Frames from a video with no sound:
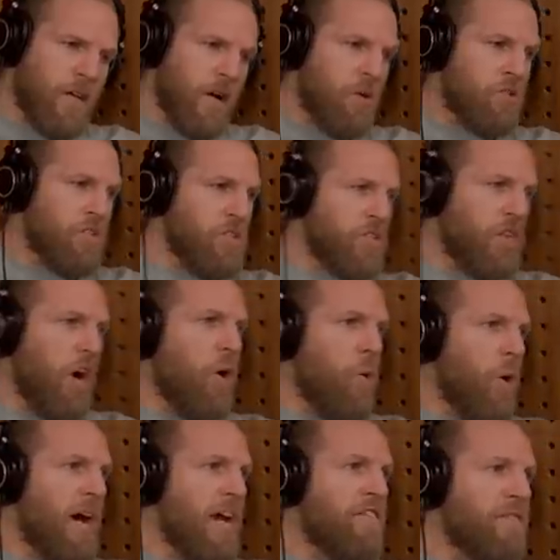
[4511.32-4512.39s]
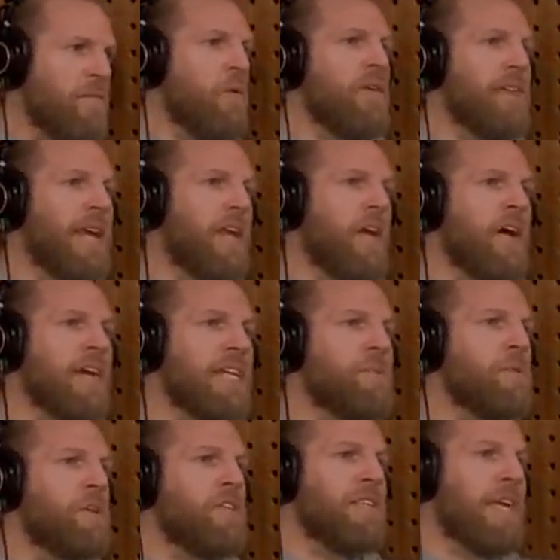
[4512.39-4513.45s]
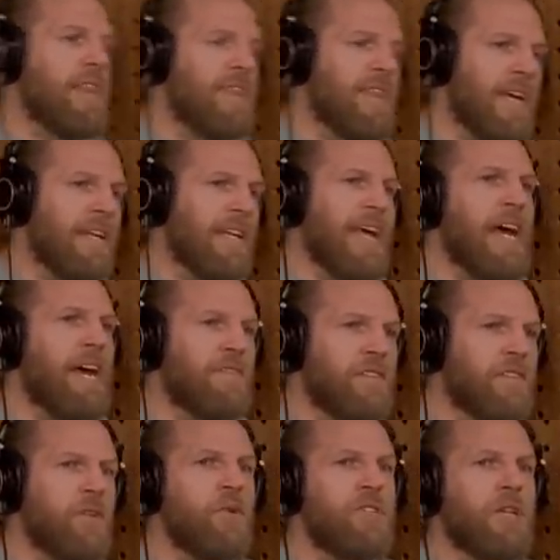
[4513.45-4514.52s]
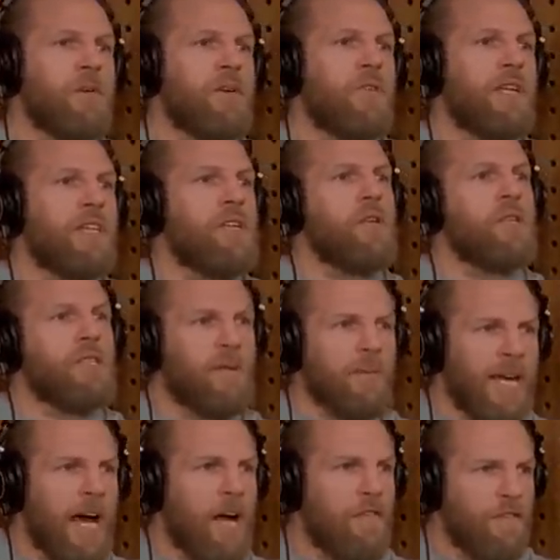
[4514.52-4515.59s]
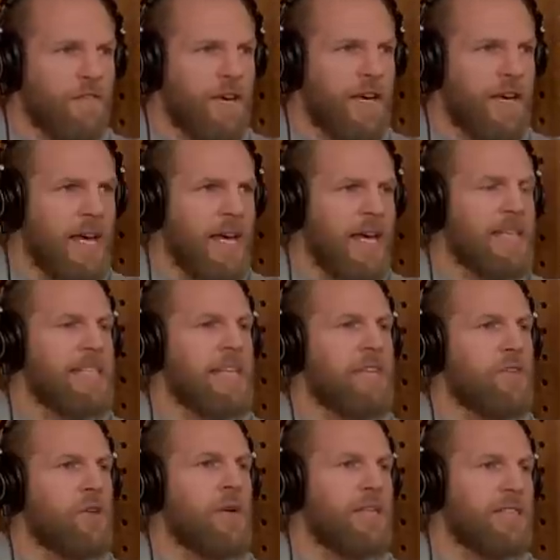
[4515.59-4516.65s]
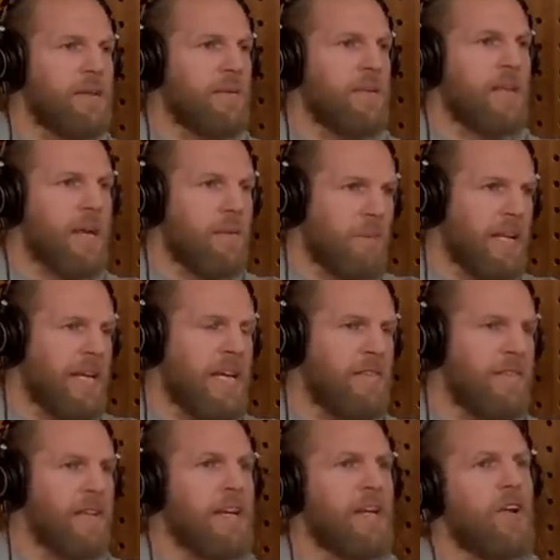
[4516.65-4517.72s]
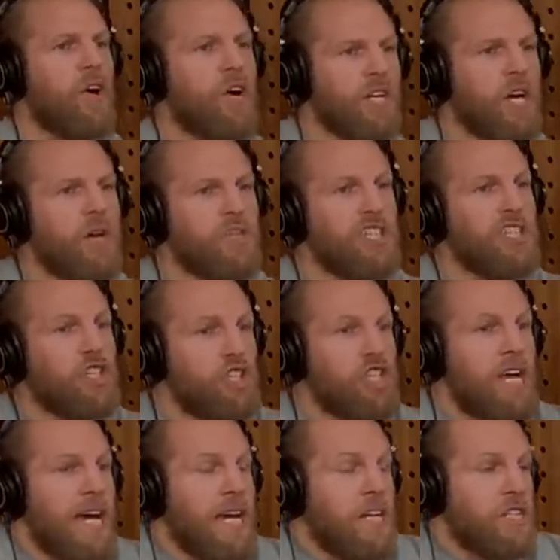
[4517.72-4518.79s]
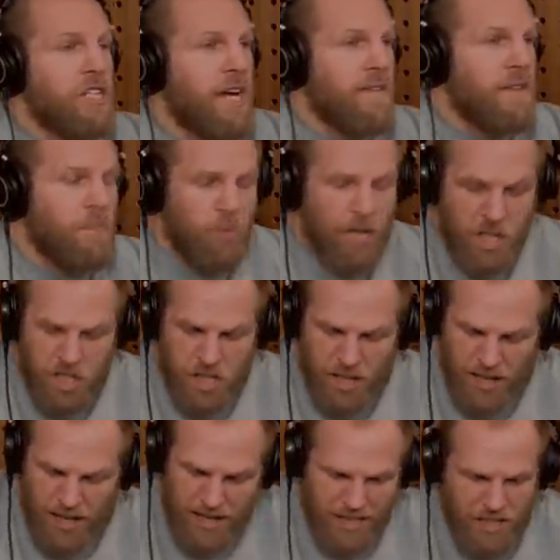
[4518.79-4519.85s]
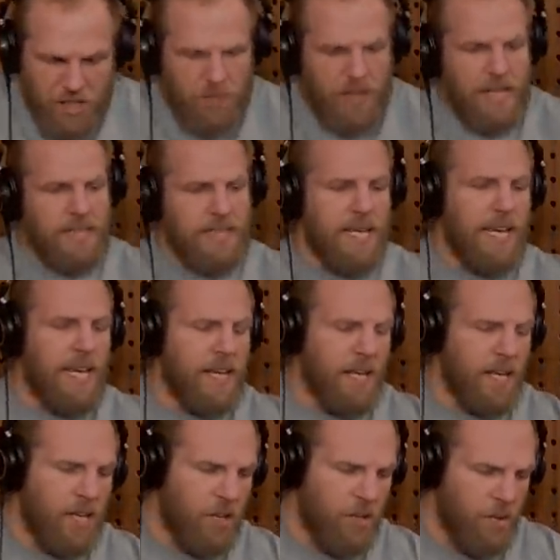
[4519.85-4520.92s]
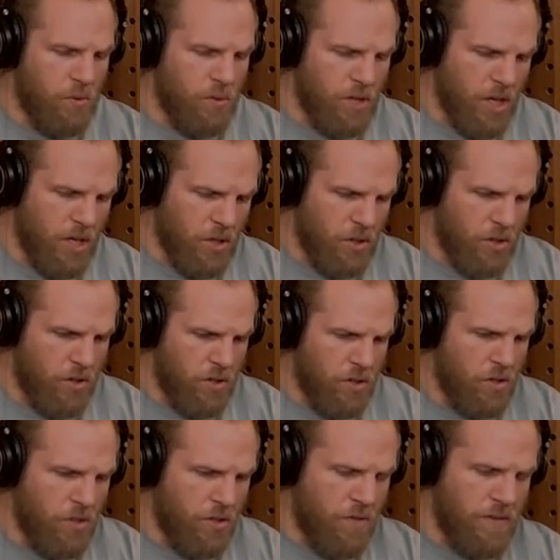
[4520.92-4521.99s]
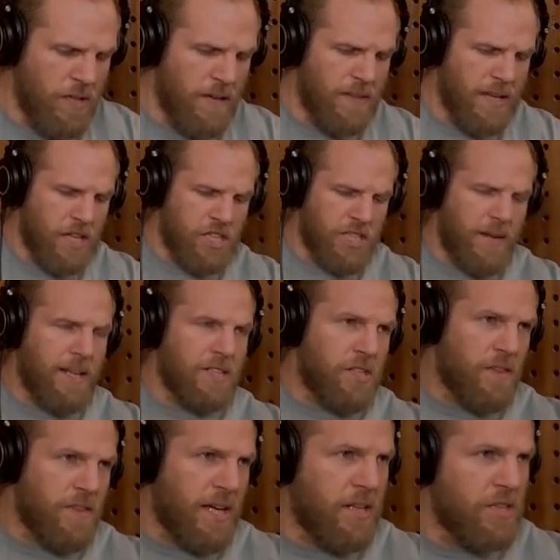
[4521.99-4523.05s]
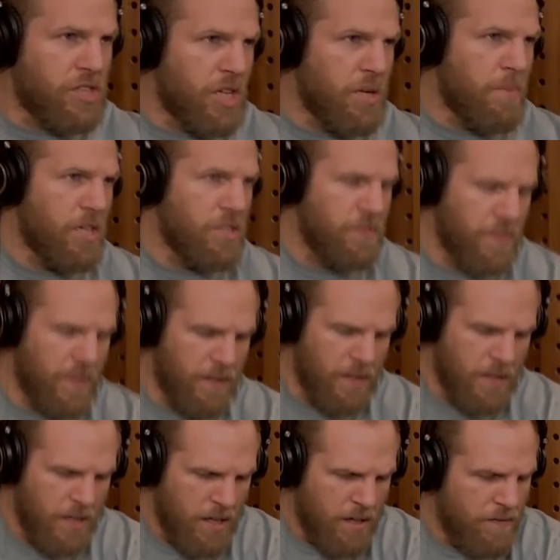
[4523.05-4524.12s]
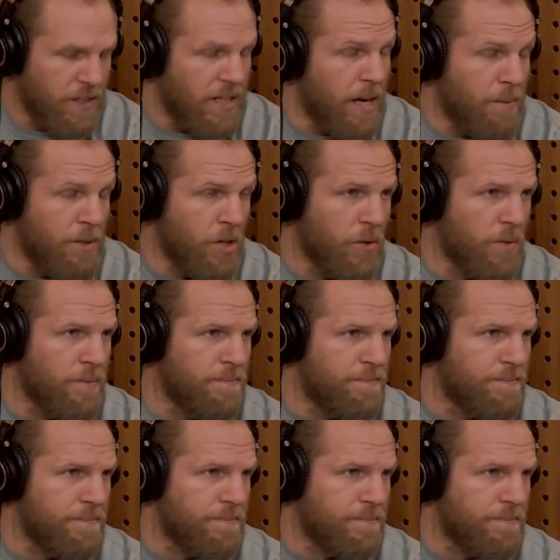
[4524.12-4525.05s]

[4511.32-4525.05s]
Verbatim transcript: coaches go away from what they liked because they think they have to do something, or they do something out of fear instead of doing something that they believe in. And a lot of coaches change under pressure. And it's great to hear that you, you know, you, you you've done that and shaped that. So thank you so much for the, for coming on.